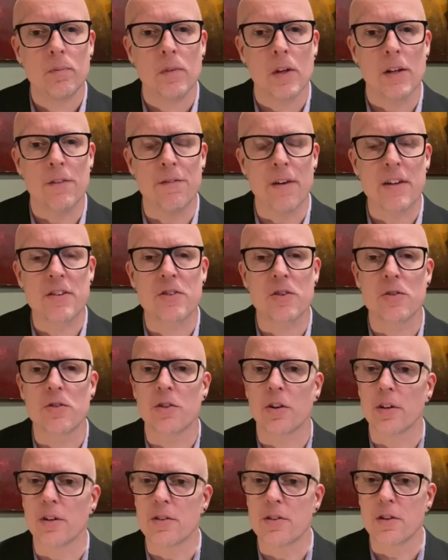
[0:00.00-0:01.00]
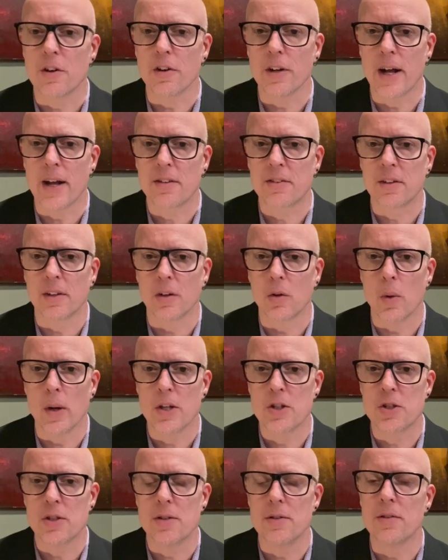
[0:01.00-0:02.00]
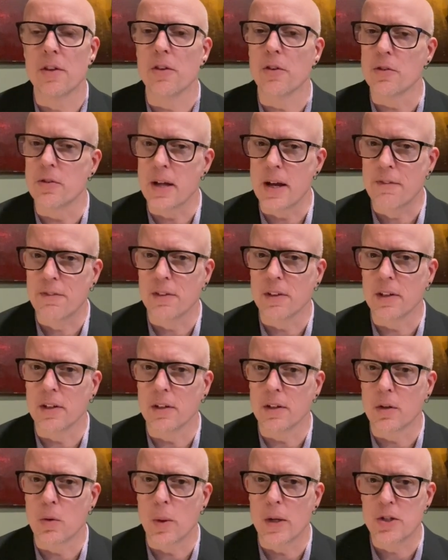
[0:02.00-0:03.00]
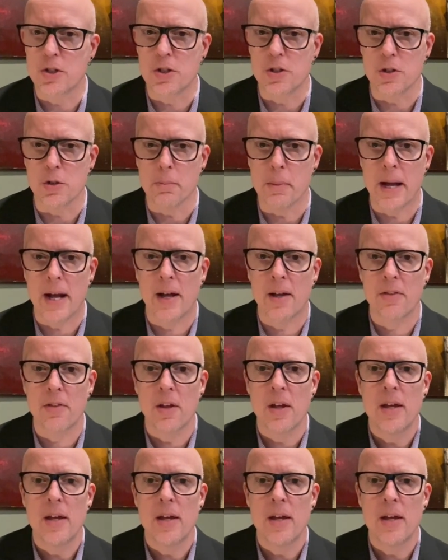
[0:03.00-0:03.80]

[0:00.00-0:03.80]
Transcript: investors are going to start asking questions, and they're definitely going to question your math.